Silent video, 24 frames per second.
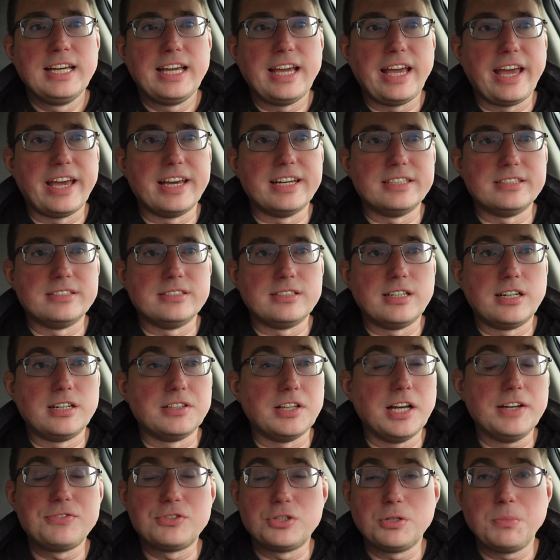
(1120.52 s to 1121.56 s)
and
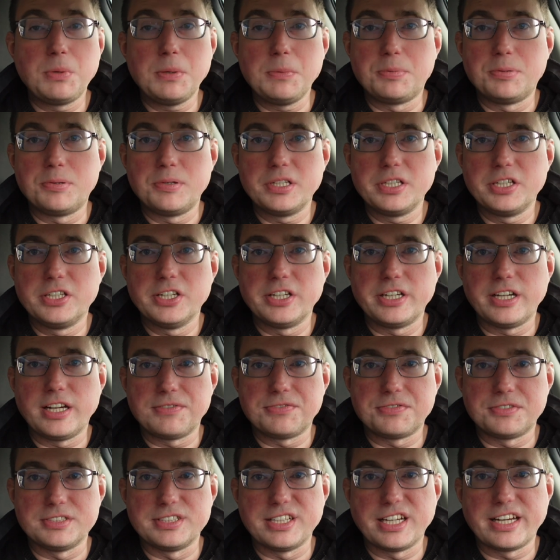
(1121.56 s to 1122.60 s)
life should be pretty good
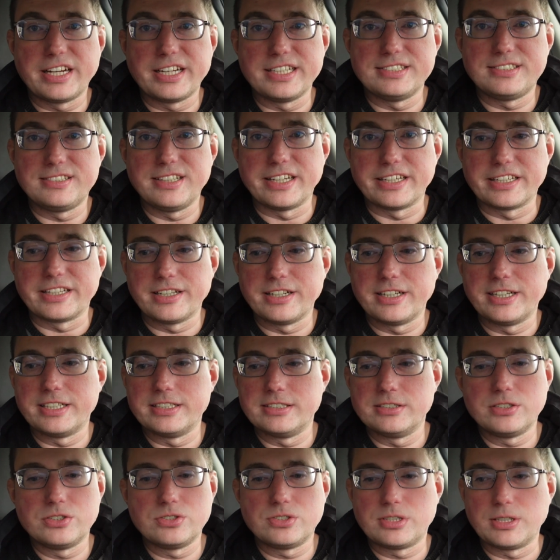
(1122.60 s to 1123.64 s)
after that, I think.
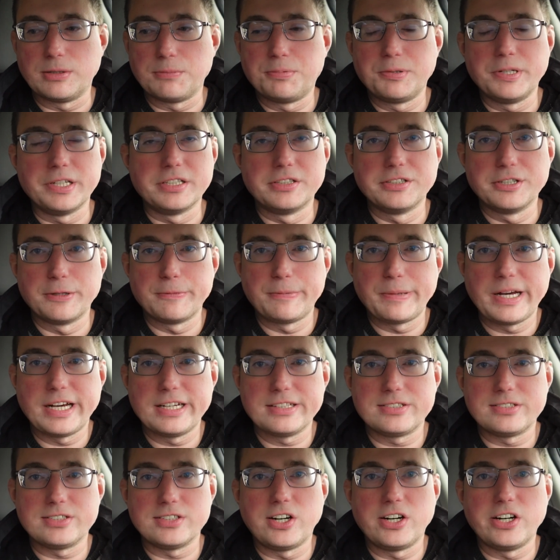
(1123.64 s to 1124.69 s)
There's a pretty clear
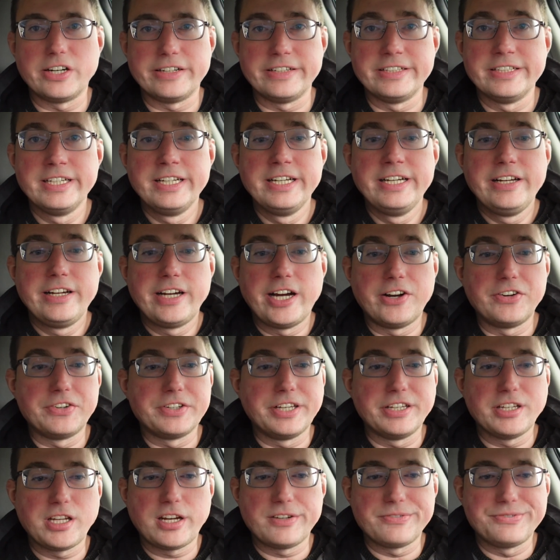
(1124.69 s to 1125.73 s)
path on how to
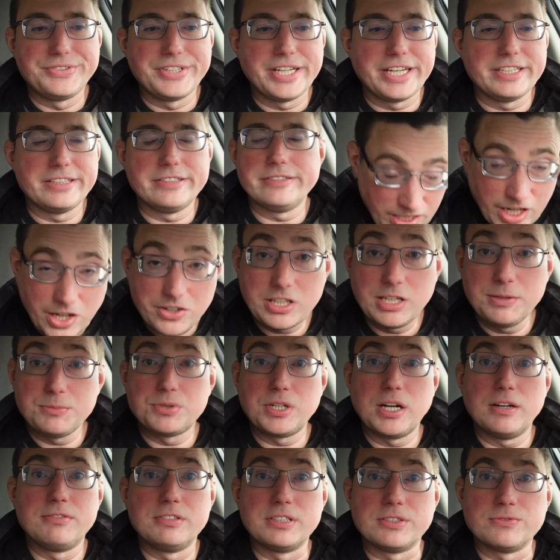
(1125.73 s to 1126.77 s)
get out of debt, how to keep
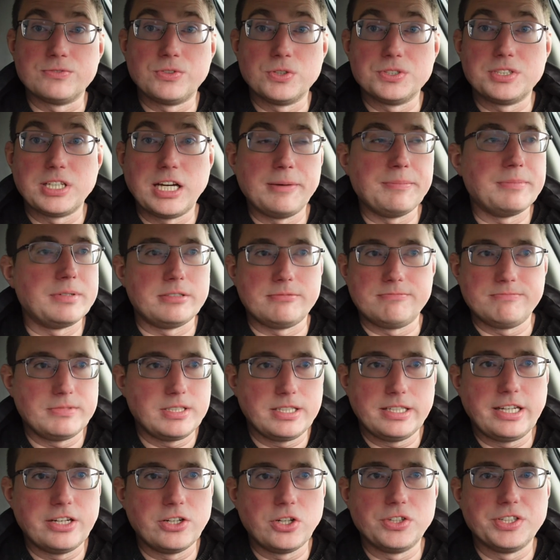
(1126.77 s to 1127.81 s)
traveling full-time,
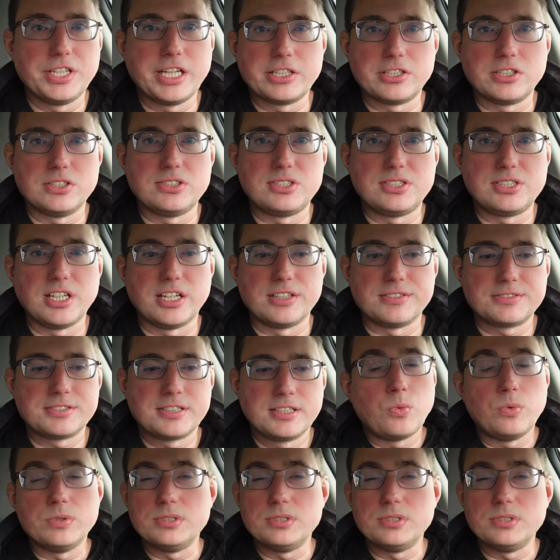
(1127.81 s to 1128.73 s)
and all that good stuff.